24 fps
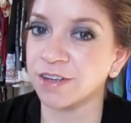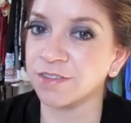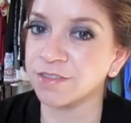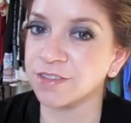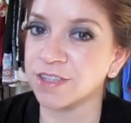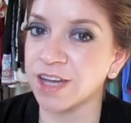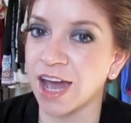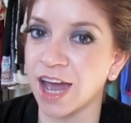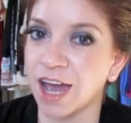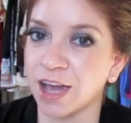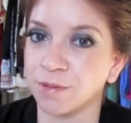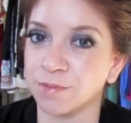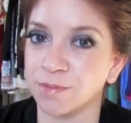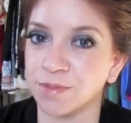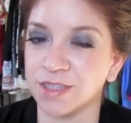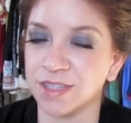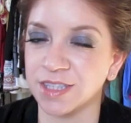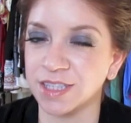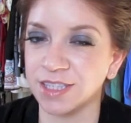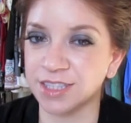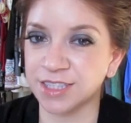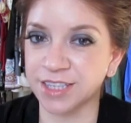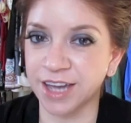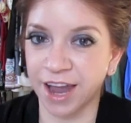of times
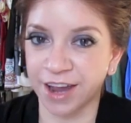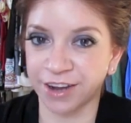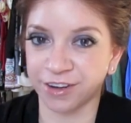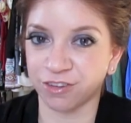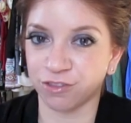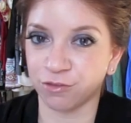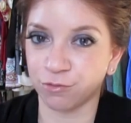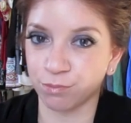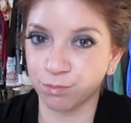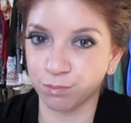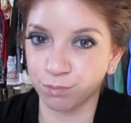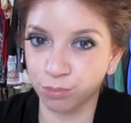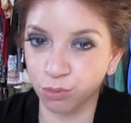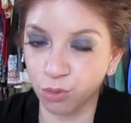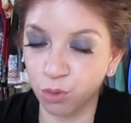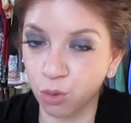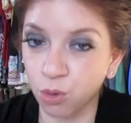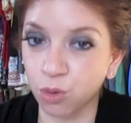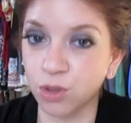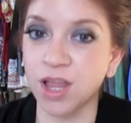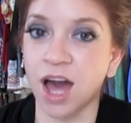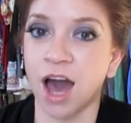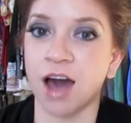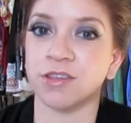these kind of
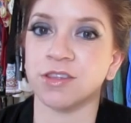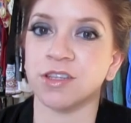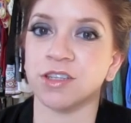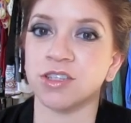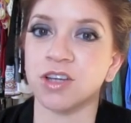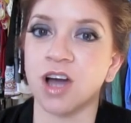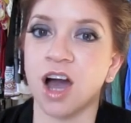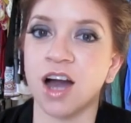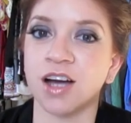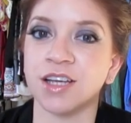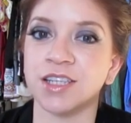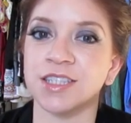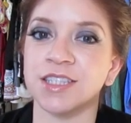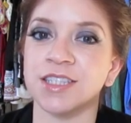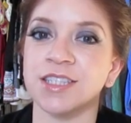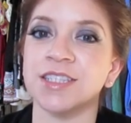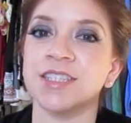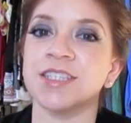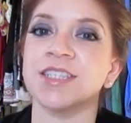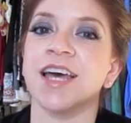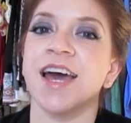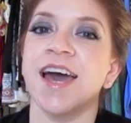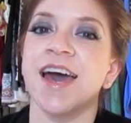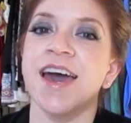pull out the
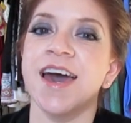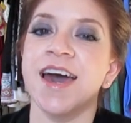toxins